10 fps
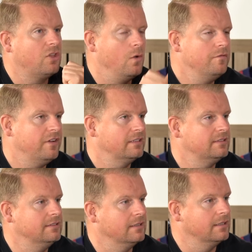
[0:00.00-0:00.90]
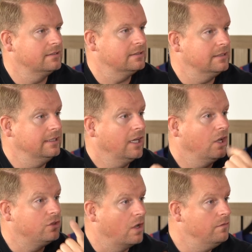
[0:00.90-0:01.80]
I don't fancy Xerxes.
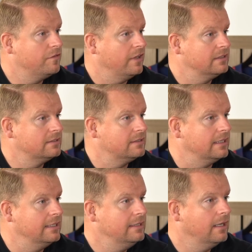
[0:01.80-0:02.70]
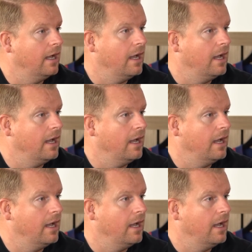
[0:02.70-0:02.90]
I don't fancy